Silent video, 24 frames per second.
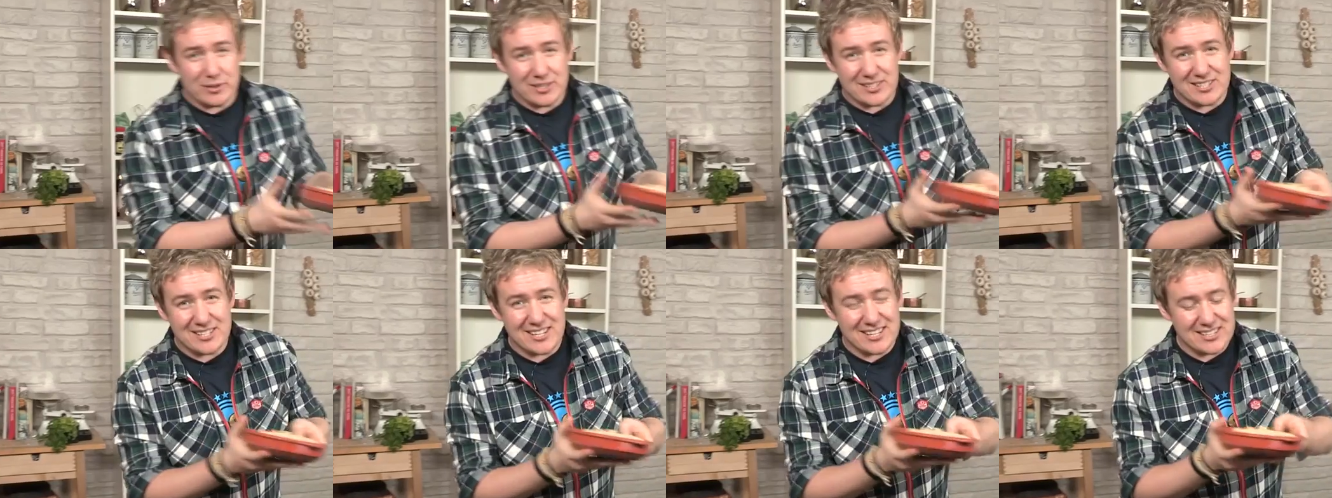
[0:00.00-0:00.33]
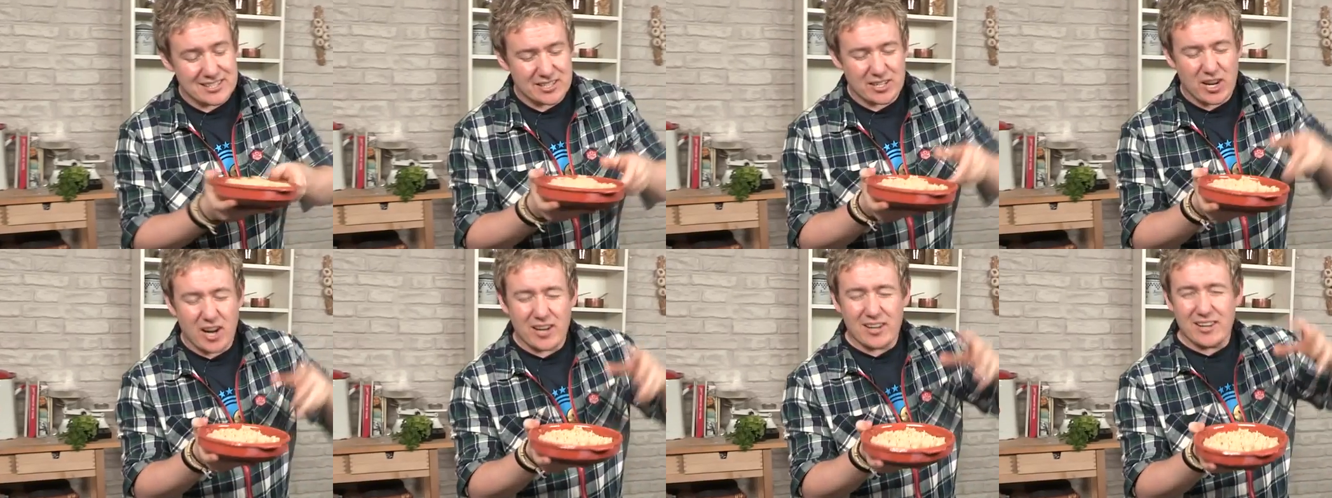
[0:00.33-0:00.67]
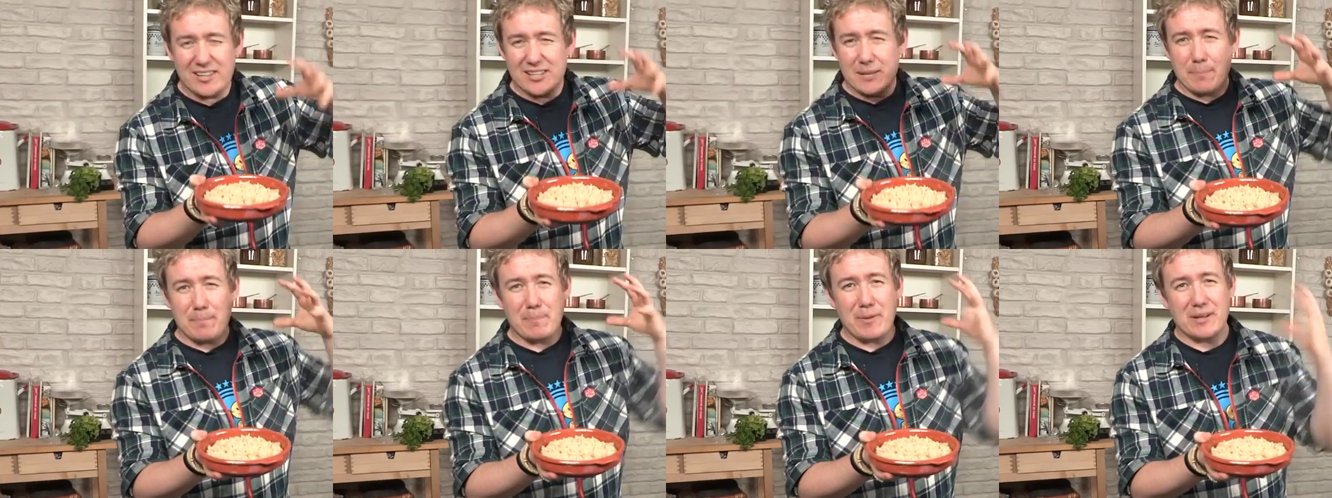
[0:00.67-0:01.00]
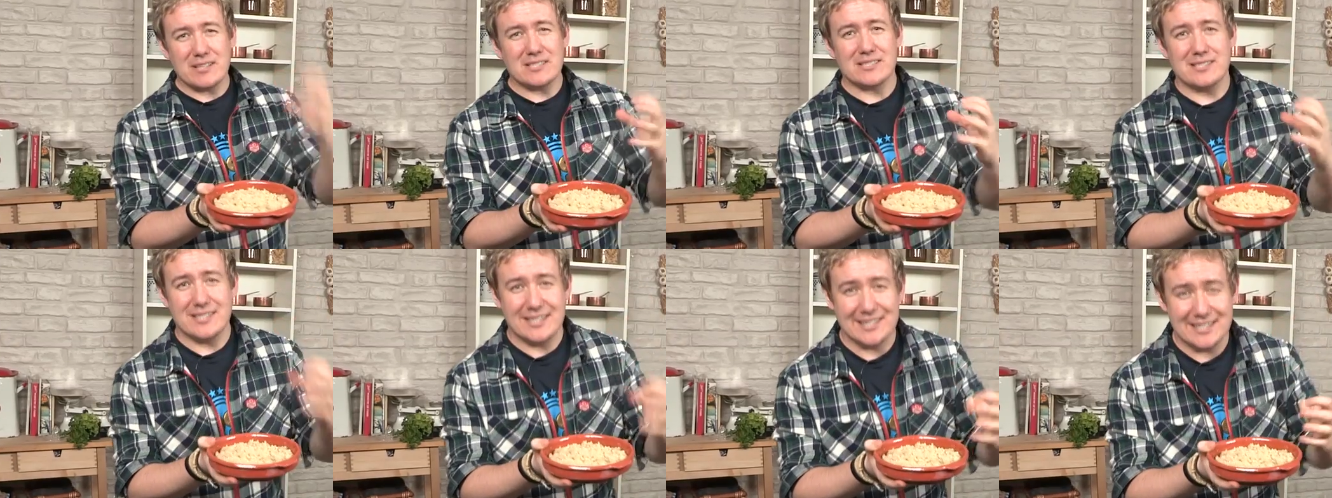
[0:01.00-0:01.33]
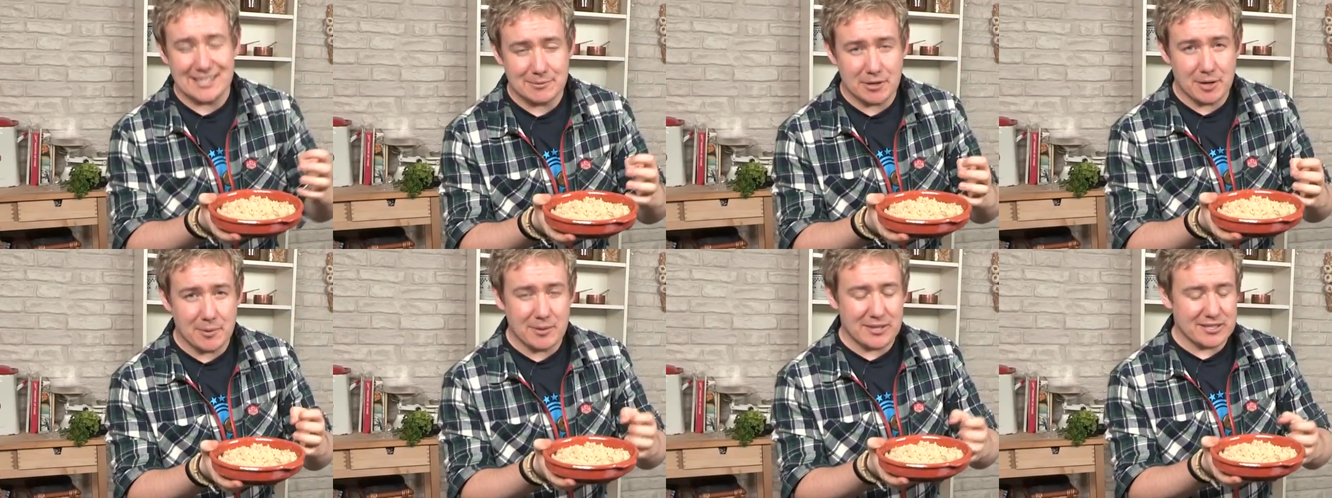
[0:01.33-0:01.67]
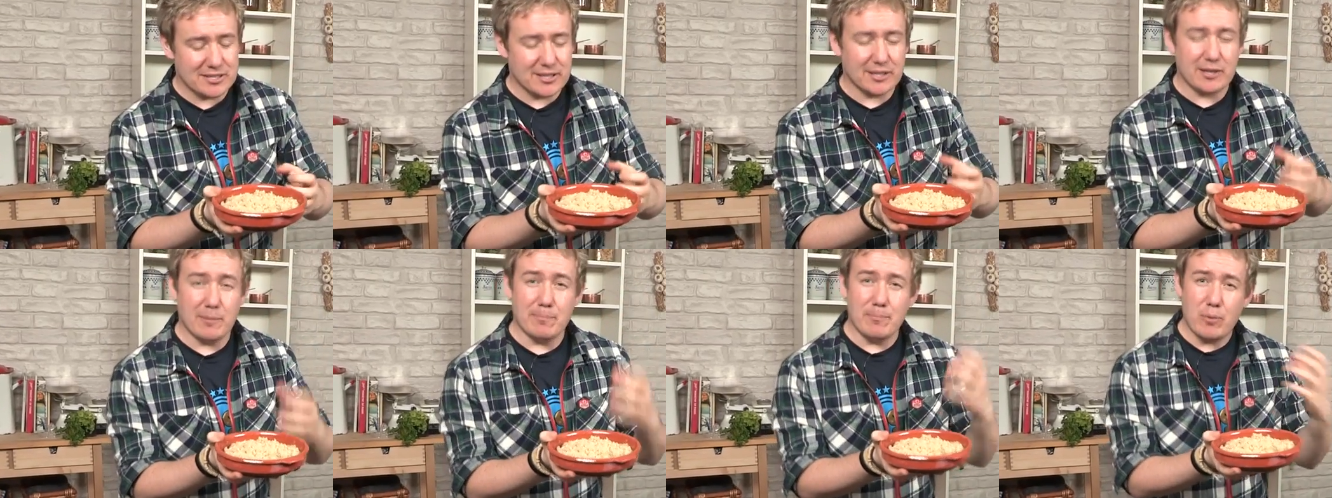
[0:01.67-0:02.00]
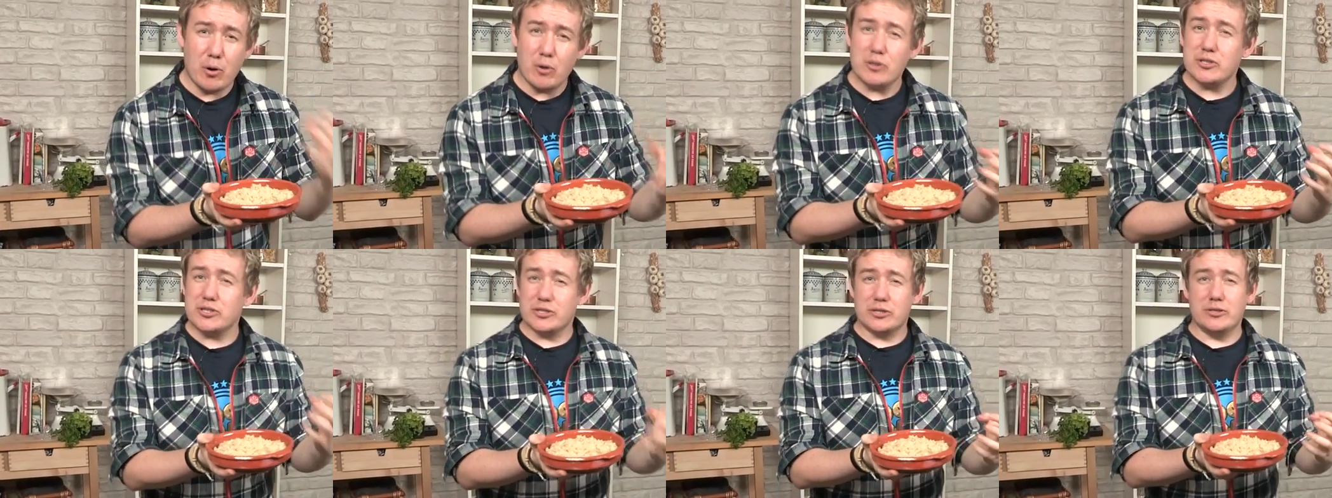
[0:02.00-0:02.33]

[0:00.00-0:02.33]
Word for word: this is, it's kind of like the buzz thing at the moment. It's like a posh